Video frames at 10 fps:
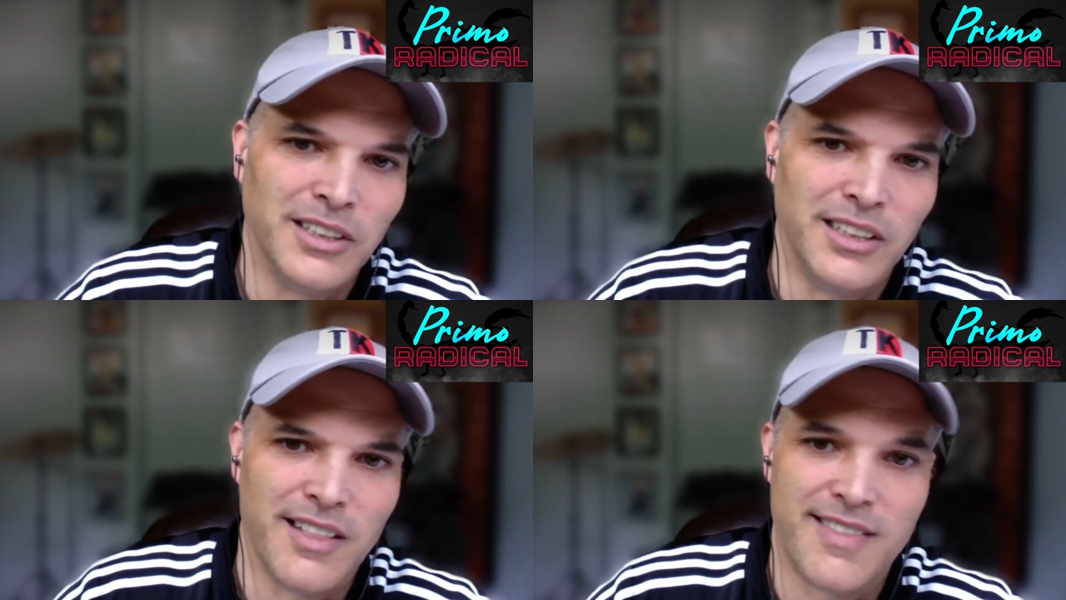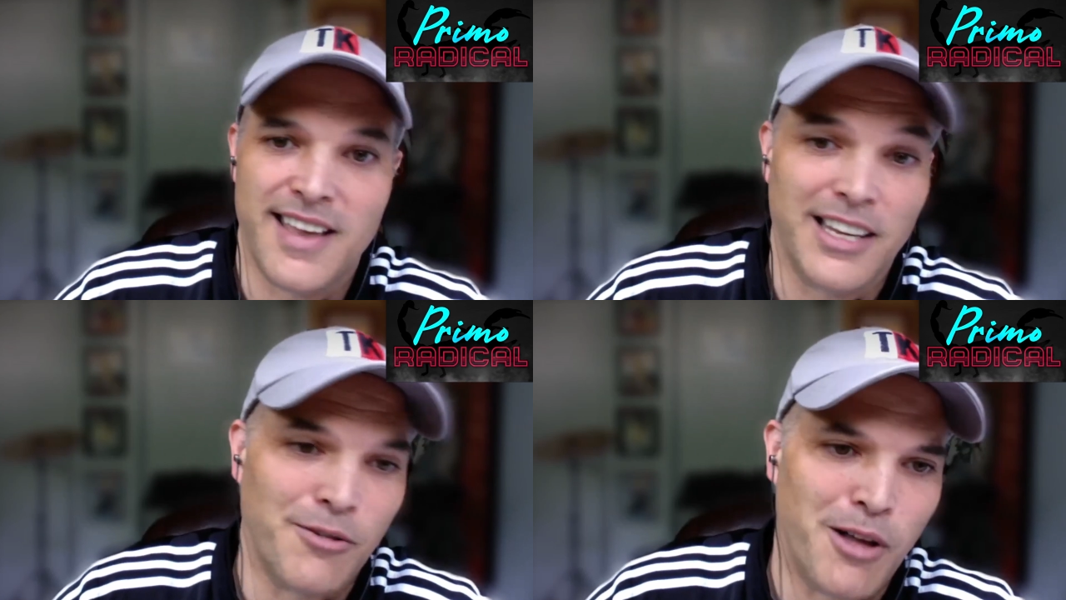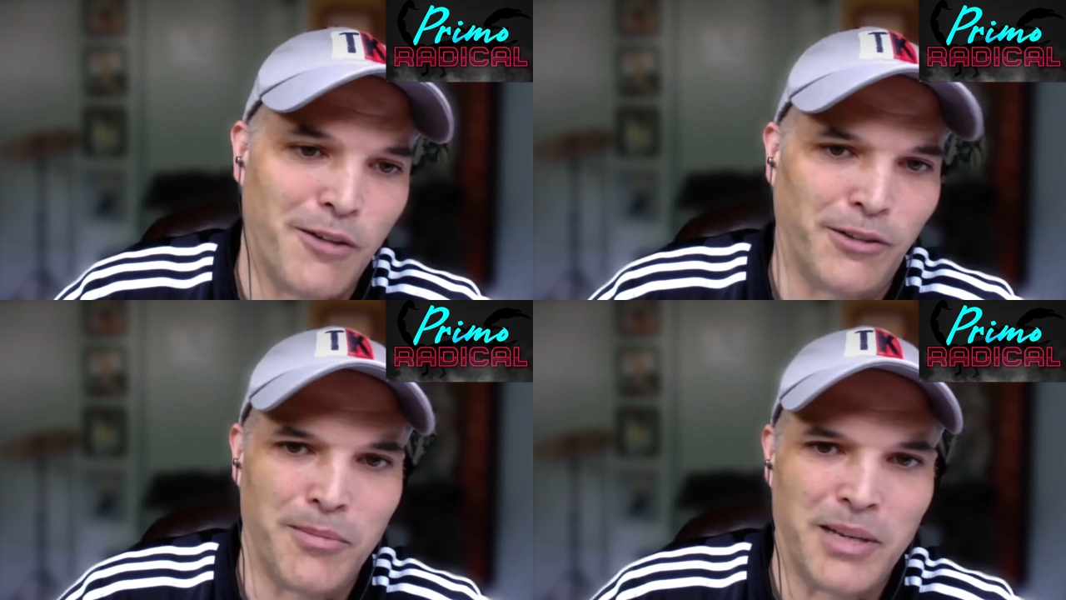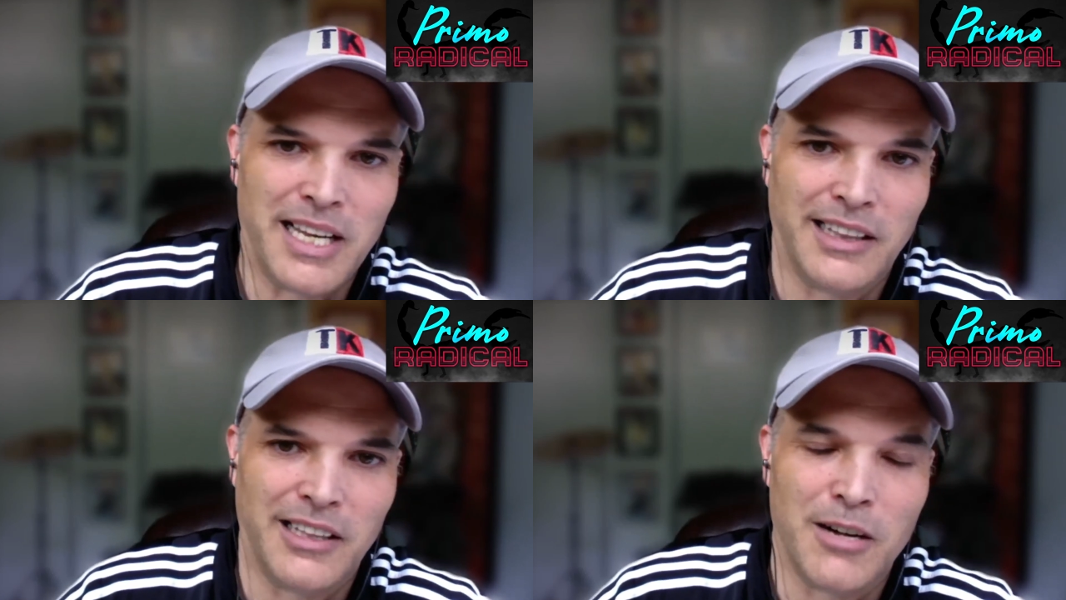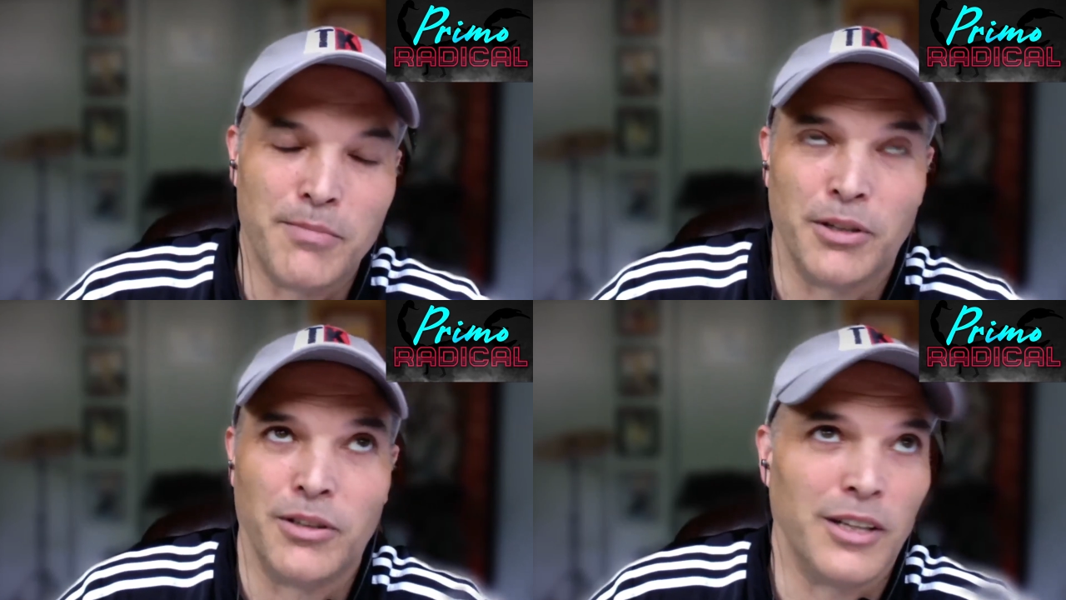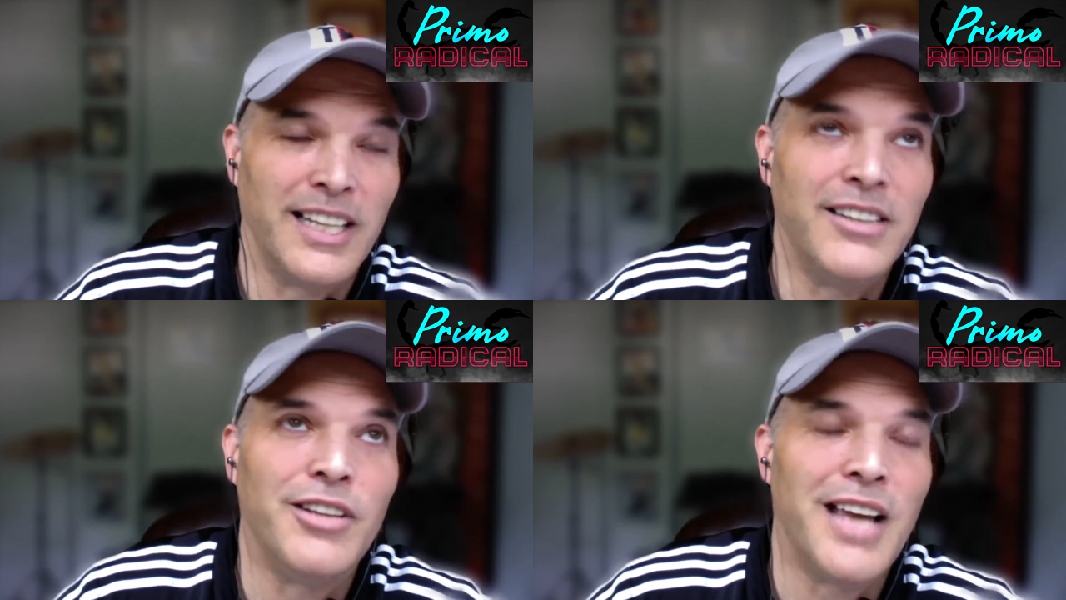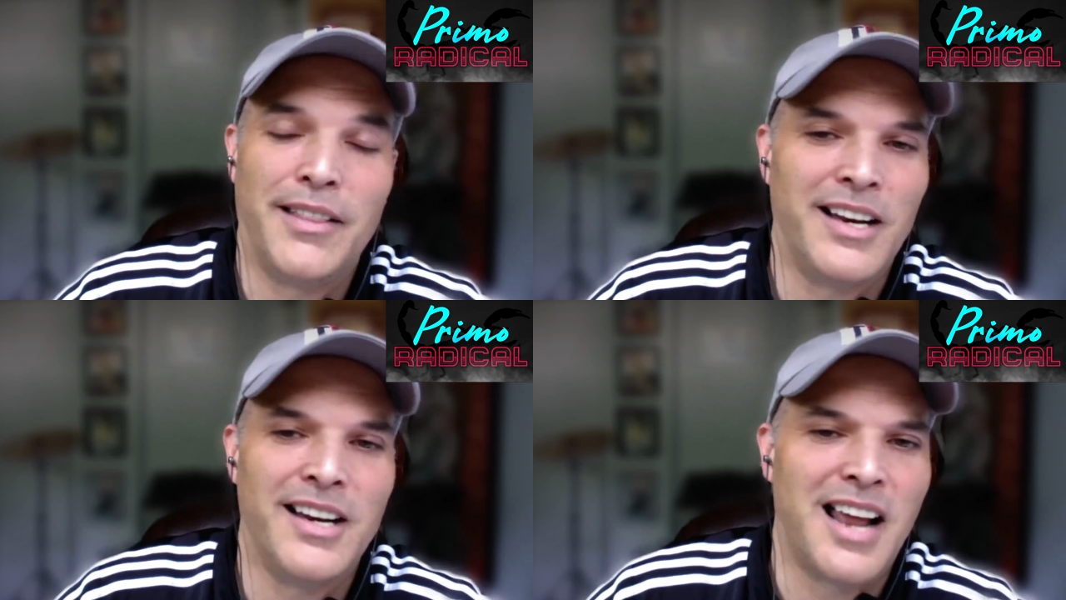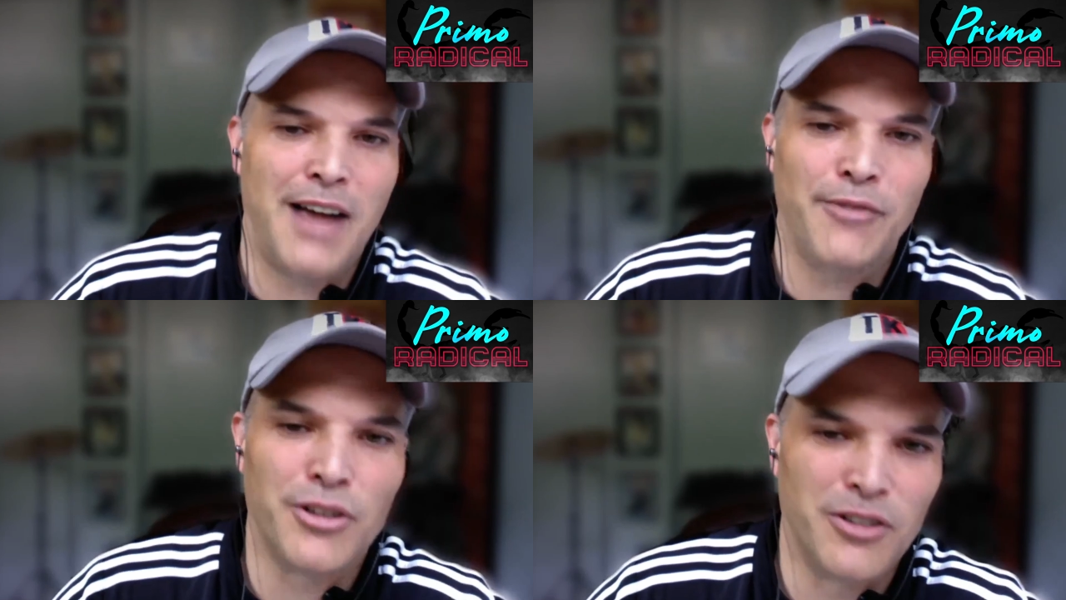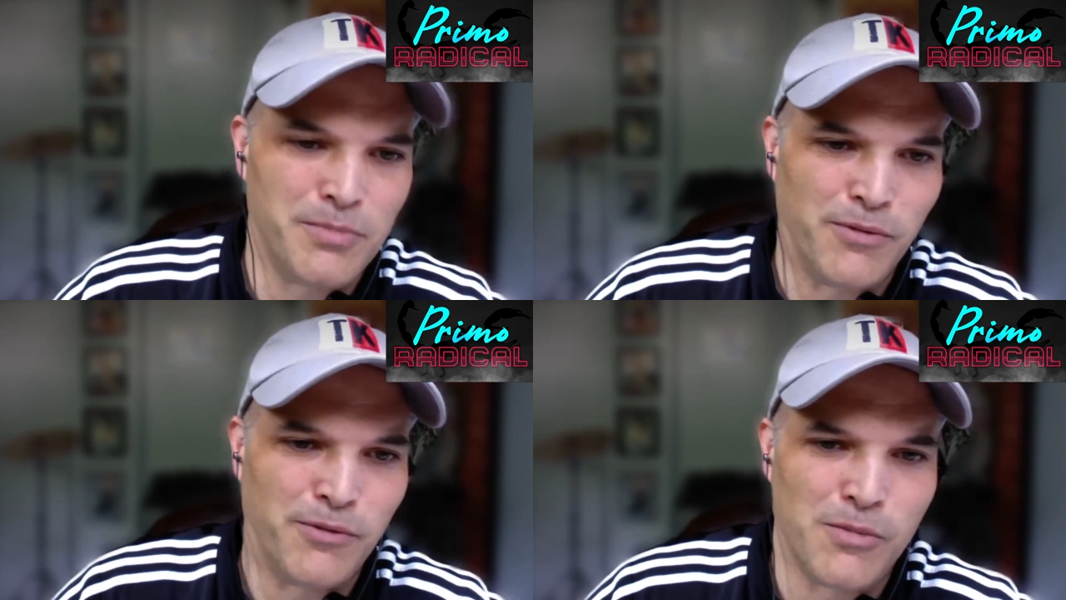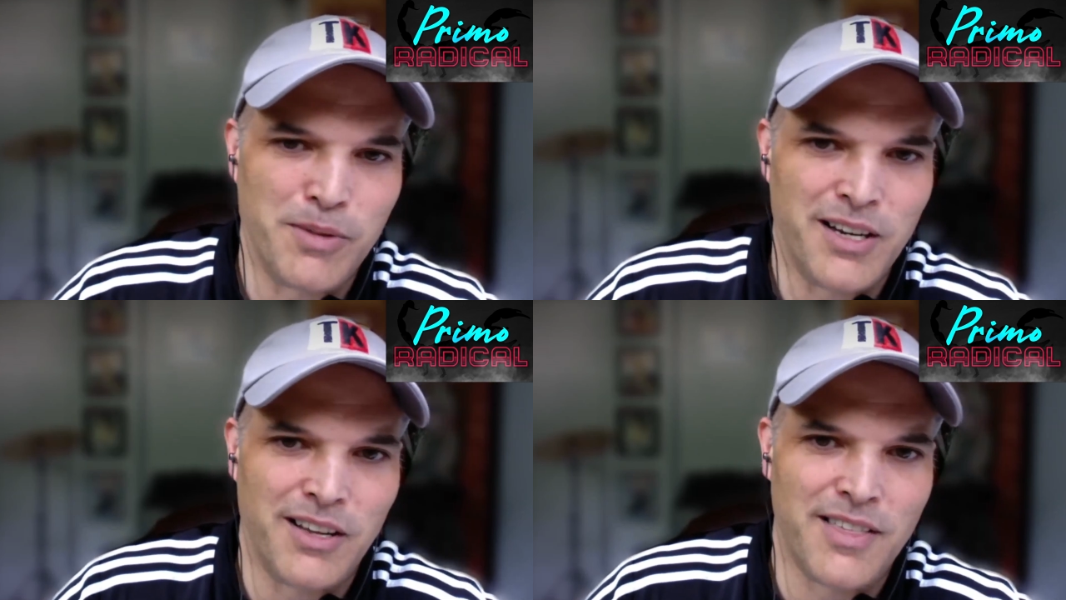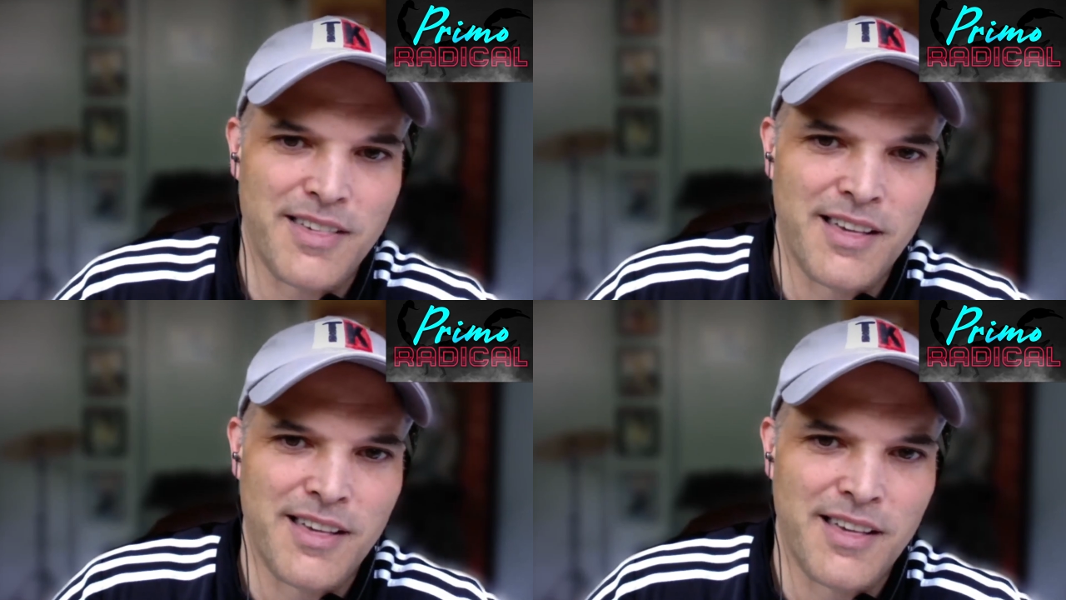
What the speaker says: It's taken a while for them to get there, but they didn't have to do it before, because